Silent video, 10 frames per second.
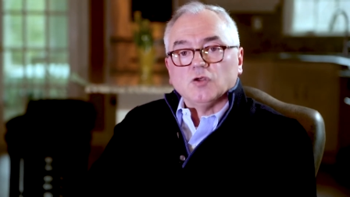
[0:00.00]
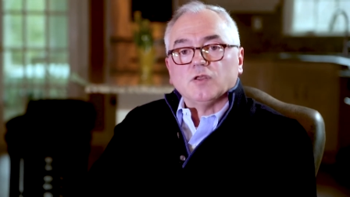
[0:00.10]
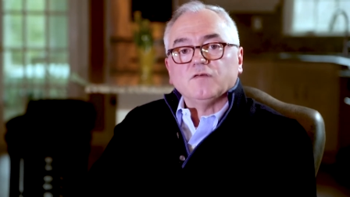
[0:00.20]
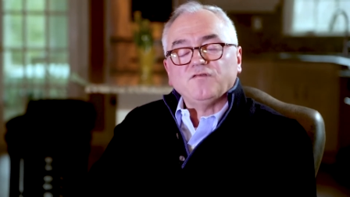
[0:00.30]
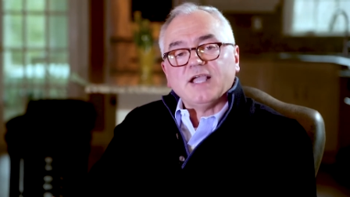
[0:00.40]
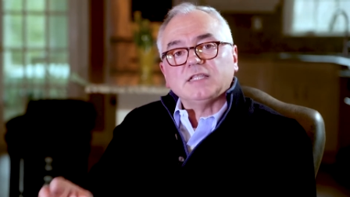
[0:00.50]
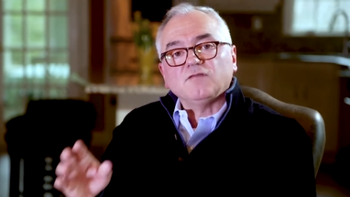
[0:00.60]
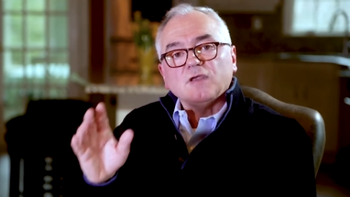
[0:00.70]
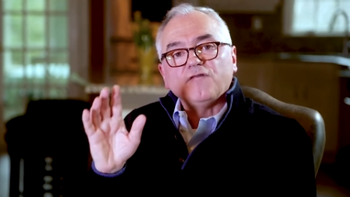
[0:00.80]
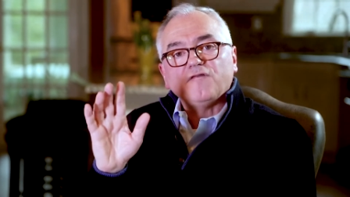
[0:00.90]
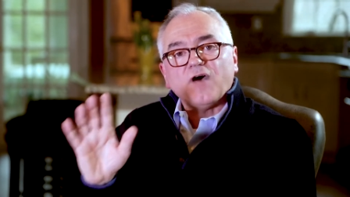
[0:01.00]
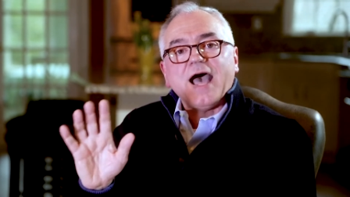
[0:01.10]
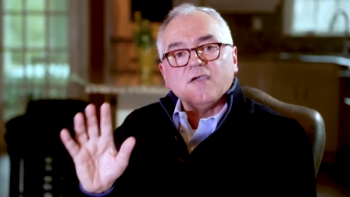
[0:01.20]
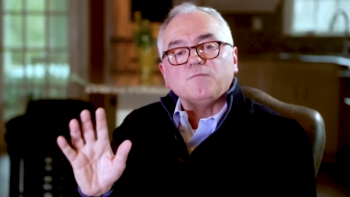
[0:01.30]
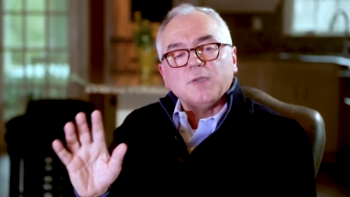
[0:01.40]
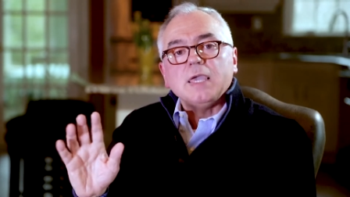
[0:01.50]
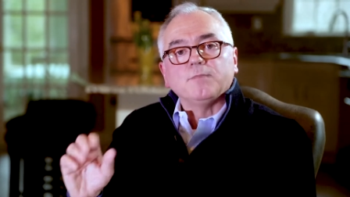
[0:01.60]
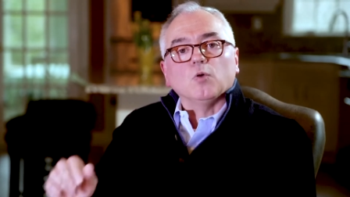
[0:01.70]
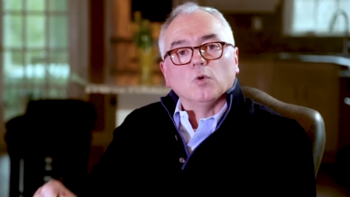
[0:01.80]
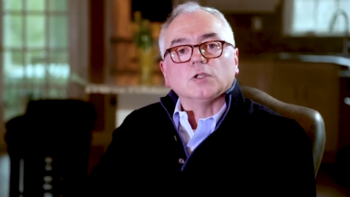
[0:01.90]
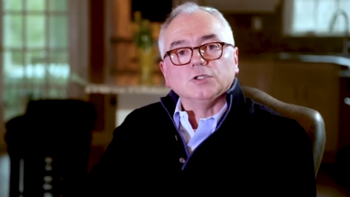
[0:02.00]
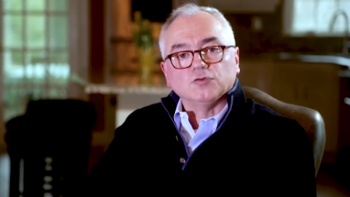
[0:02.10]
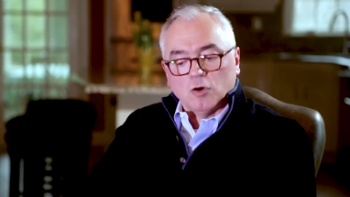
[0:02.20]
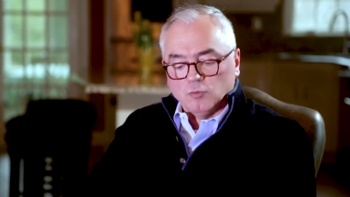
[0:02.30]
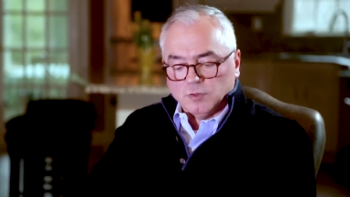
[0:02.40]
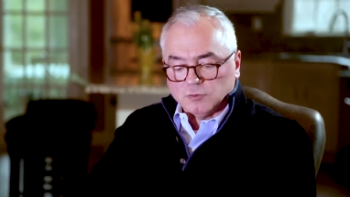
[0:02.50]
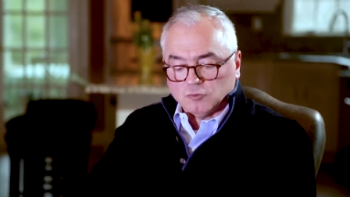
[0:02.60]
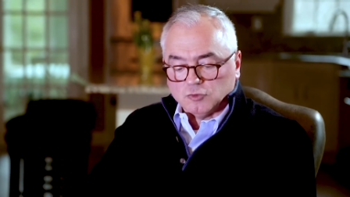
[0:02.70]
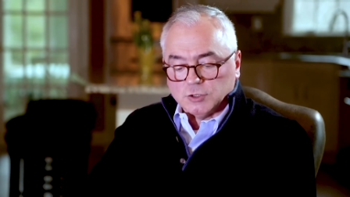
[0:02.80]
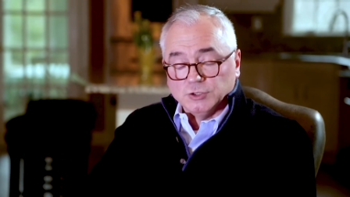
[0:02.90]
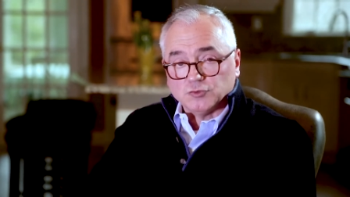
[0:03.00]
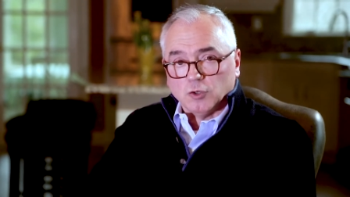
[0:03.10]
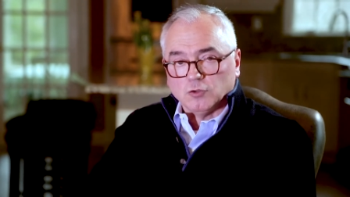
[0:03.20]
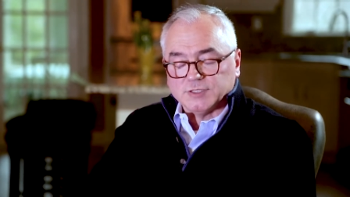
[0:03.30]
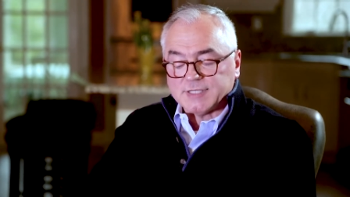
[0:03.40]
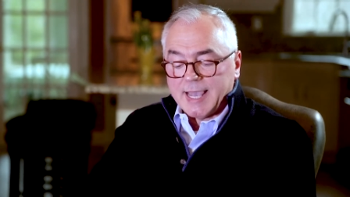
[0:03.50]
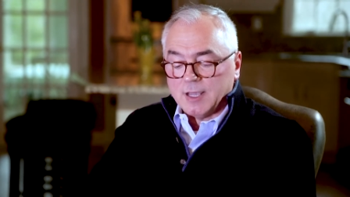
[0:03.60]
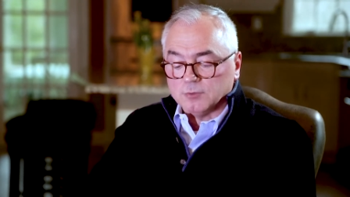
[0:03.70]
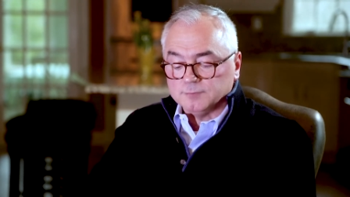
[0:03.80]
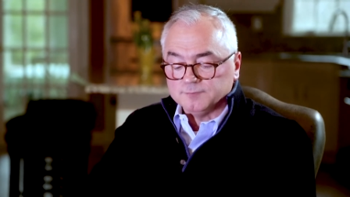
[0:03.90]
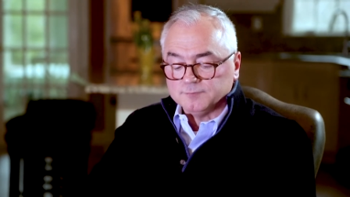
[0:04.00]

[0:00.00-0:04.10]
so that effectively five people will control, control the town.